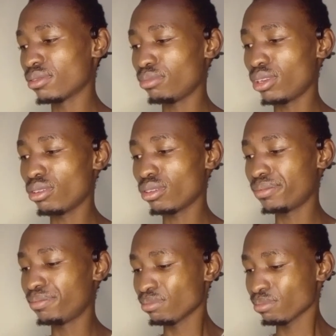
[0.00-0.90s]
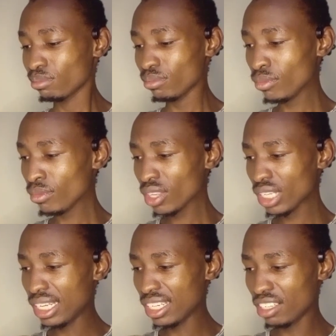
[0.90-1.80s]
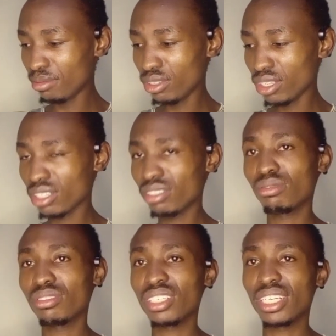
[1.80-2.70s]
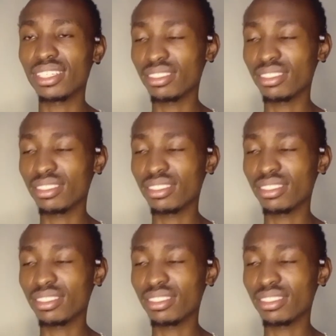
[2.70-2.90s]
below and give me your reasons.